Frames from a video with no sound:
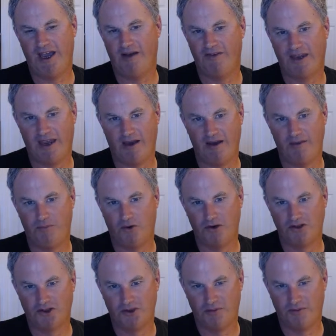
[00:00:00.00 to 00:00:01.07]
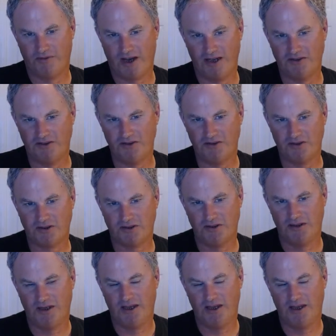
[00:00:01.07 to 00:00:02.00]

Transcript: have a county board of supervisors,